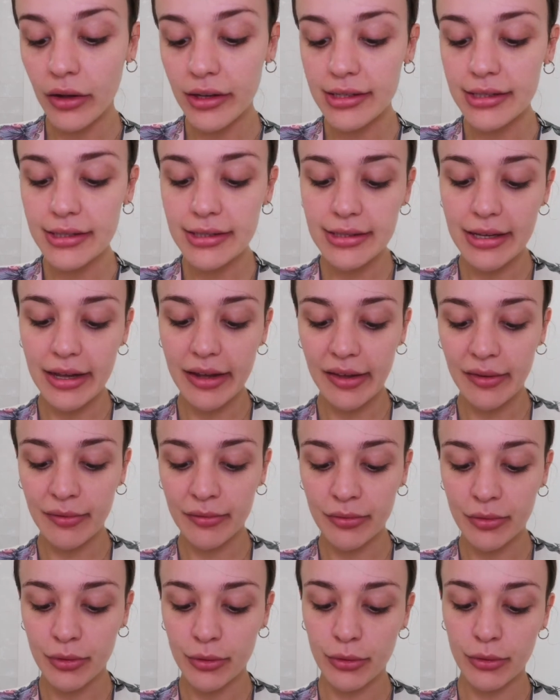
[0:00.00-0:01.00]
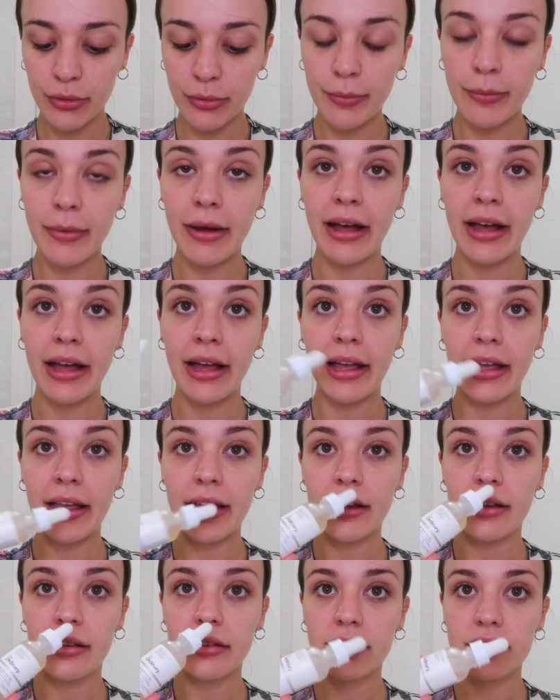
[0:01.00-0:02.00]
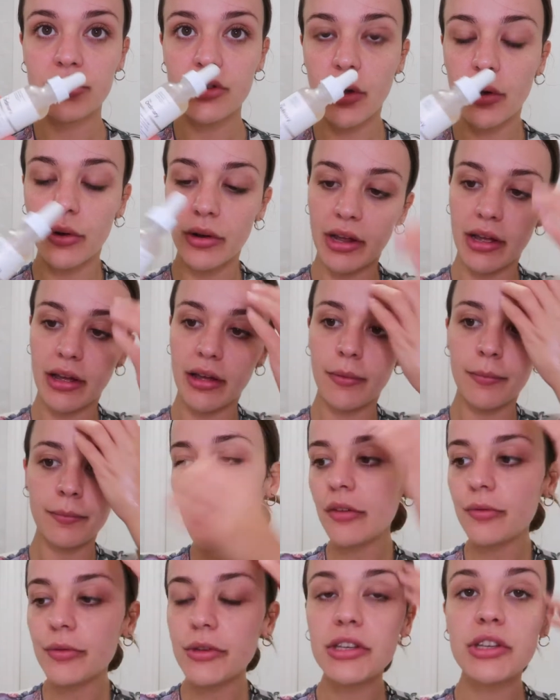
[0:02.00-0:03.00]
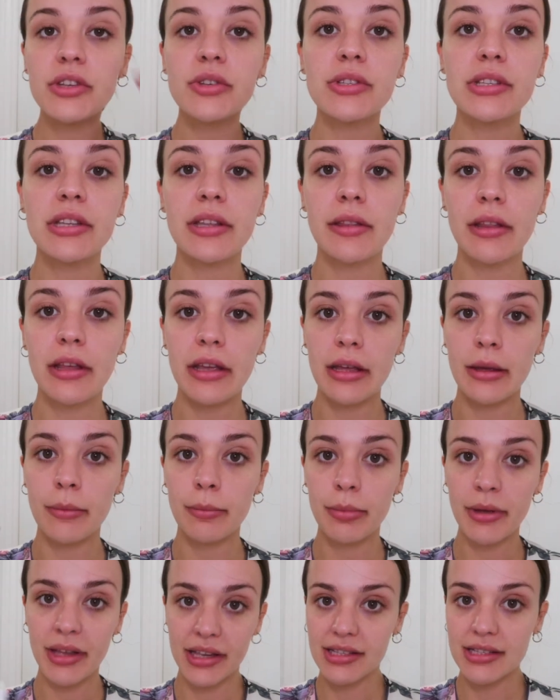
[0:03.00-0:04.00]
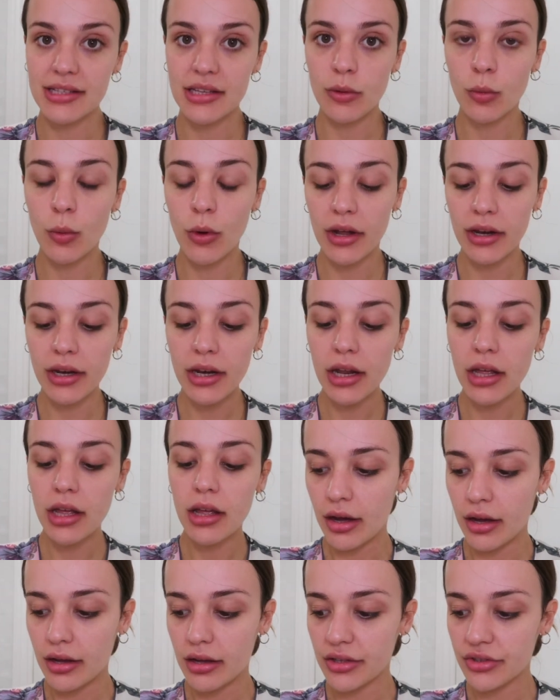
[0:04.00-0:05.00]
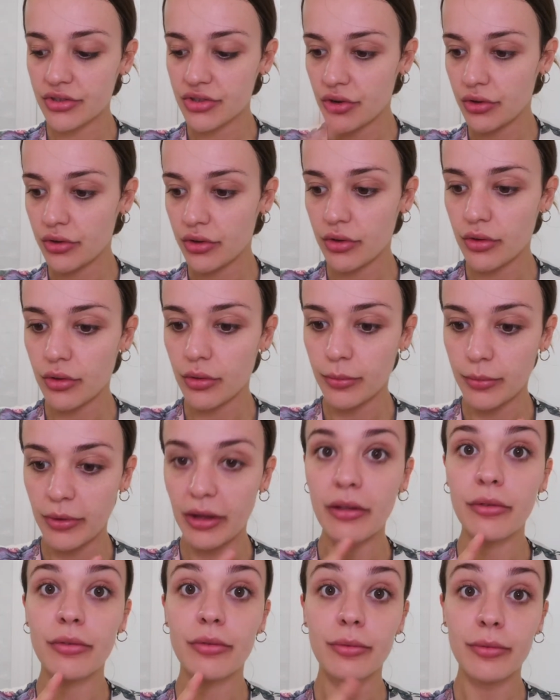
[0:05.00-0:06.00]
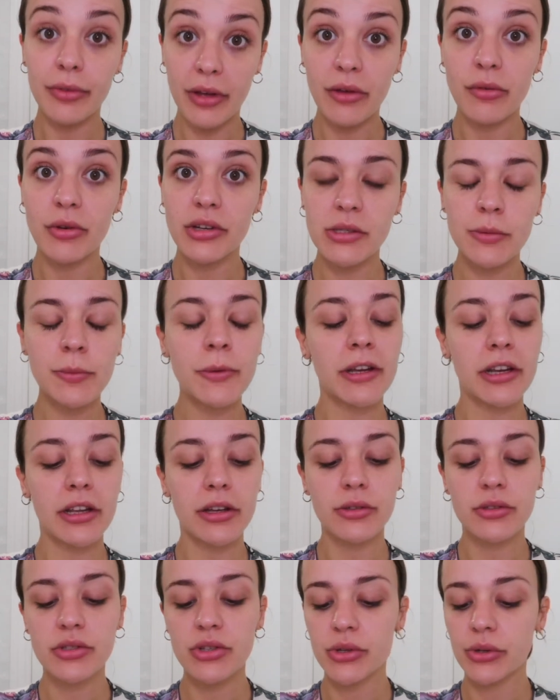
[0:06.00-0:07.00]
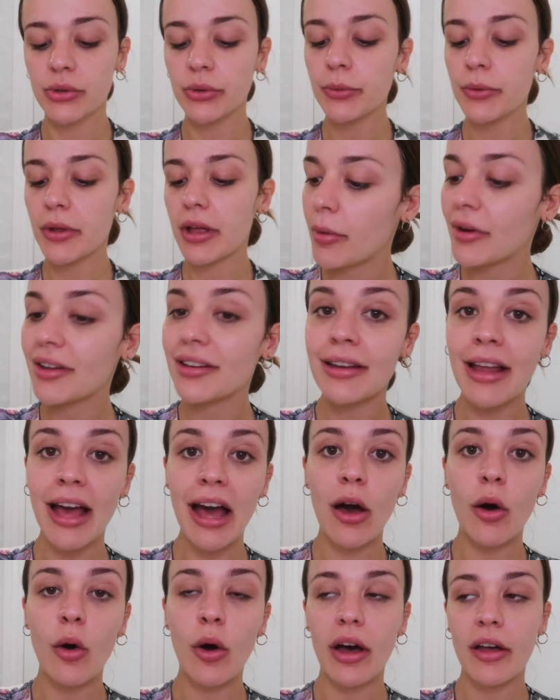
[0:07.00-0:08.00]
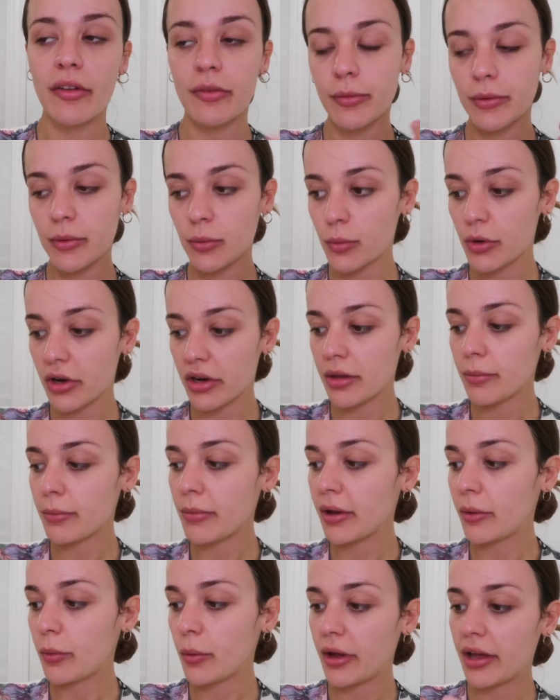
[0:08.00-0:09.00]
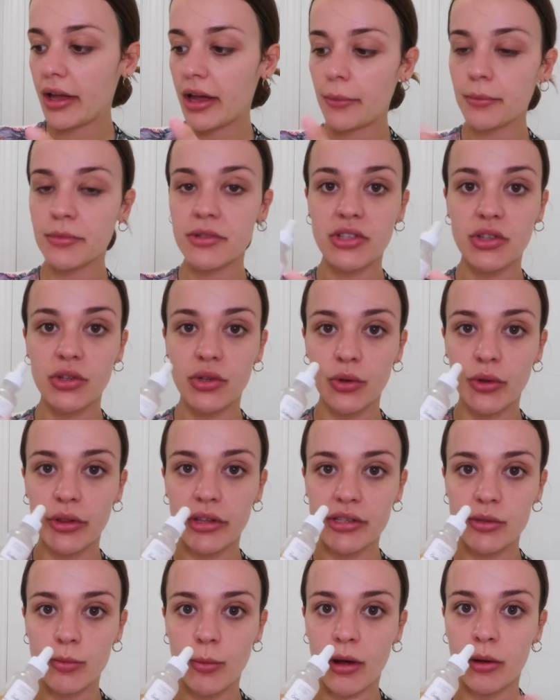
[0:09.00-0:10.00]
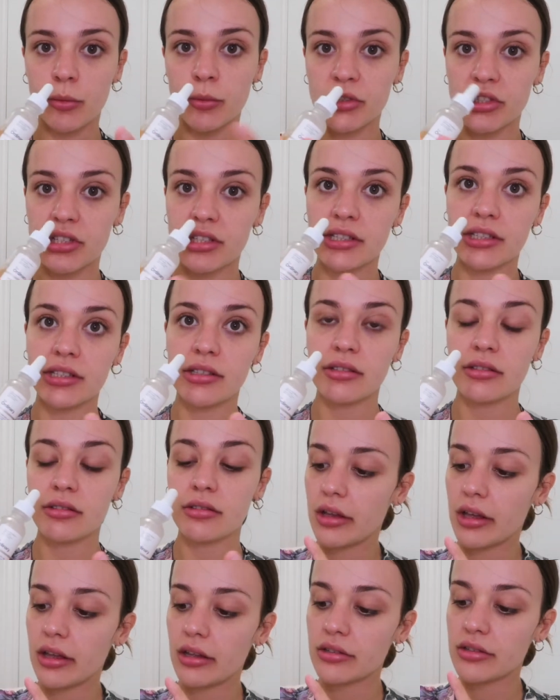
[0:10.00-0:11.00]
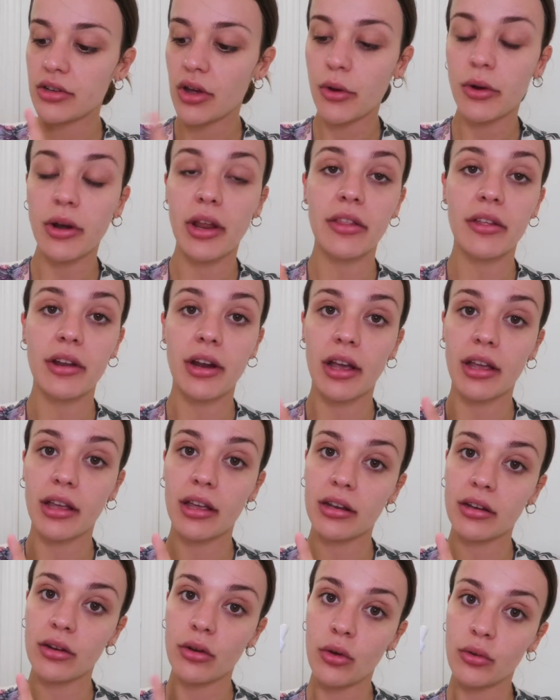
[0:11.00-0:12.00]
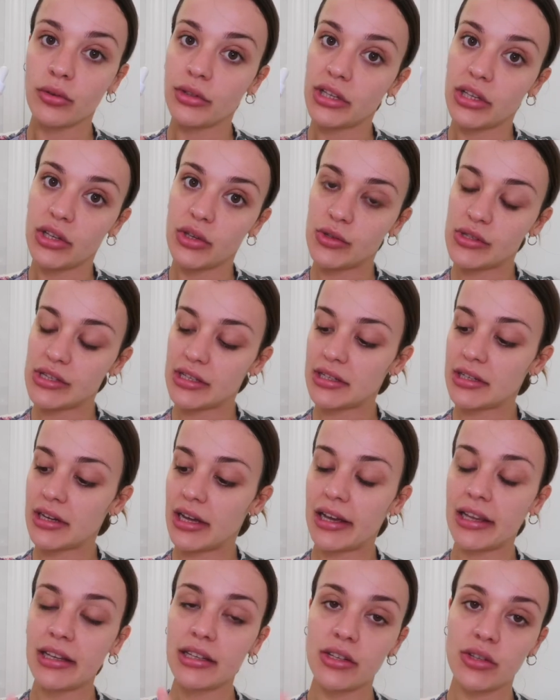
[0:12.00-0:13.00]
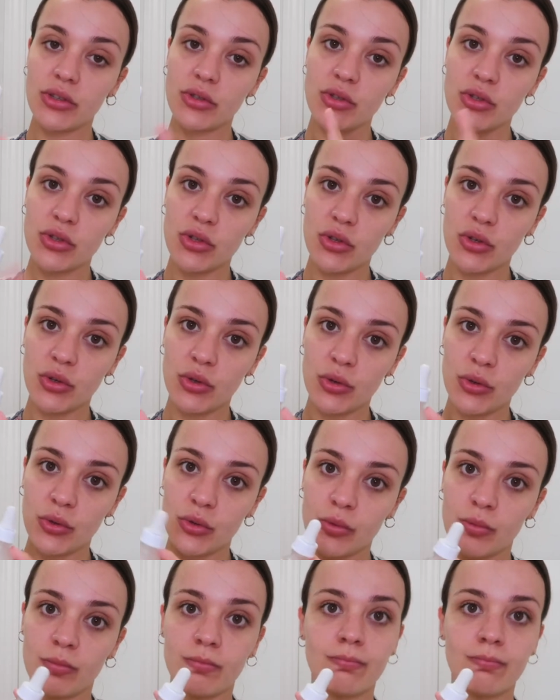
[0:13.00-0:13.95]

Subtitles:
it's time for my toner. I've been using the Pixie one. I showed you in my favorites video too, but now I've been working my way up to this one, which is a toner that I can only use at night due to